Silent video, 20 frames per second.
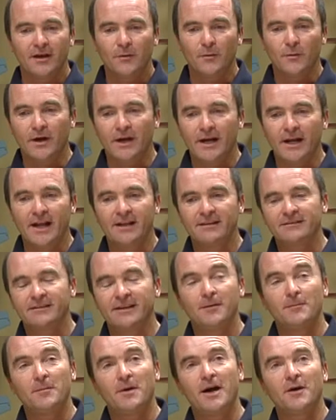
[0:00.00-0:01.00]
what can I
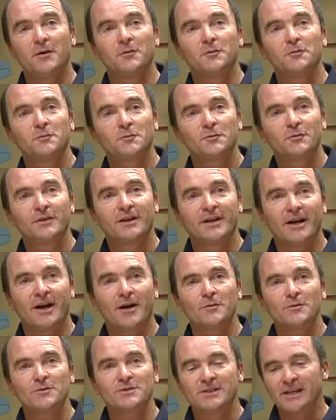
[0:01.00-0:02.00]
say about the
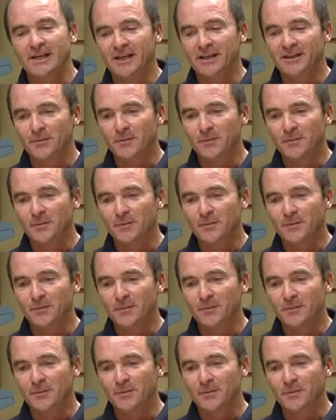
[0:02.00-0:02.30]
CarbonZ in